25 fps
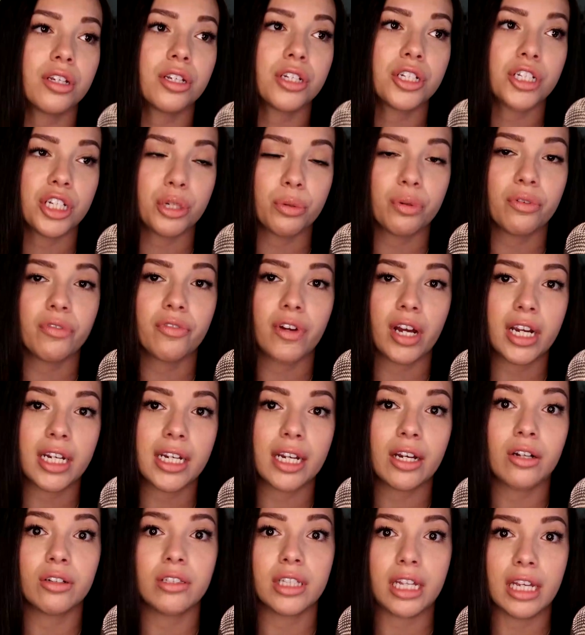She would
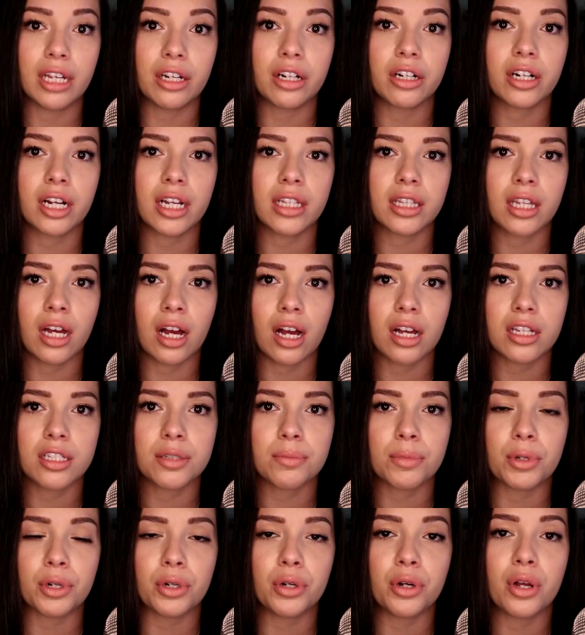find out later at the
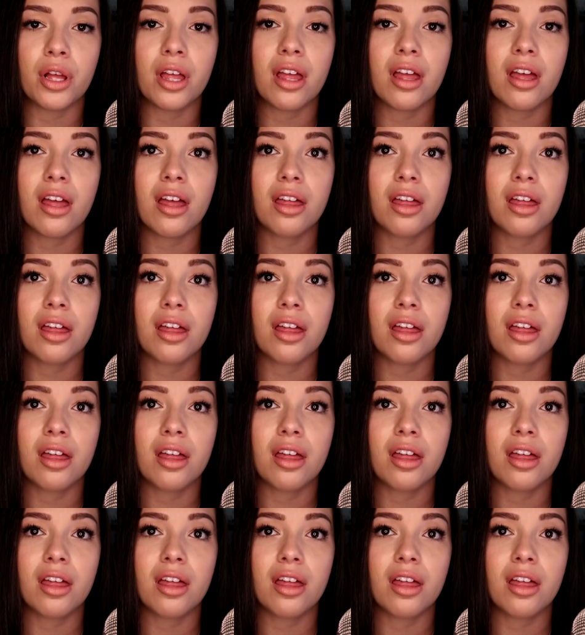hospital